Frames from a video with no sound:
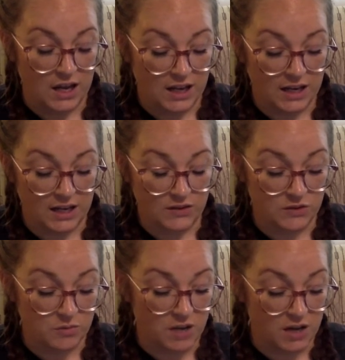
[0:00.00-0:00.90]
and
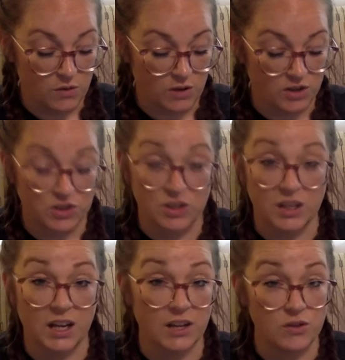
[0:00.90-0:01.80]
answer my question
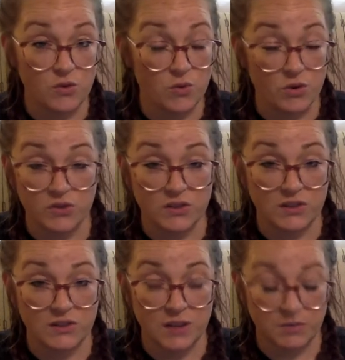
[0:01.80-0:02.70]
and yours at
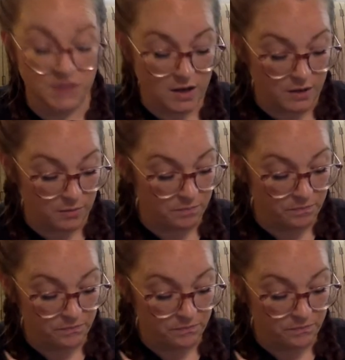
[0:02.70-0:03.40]
the same time."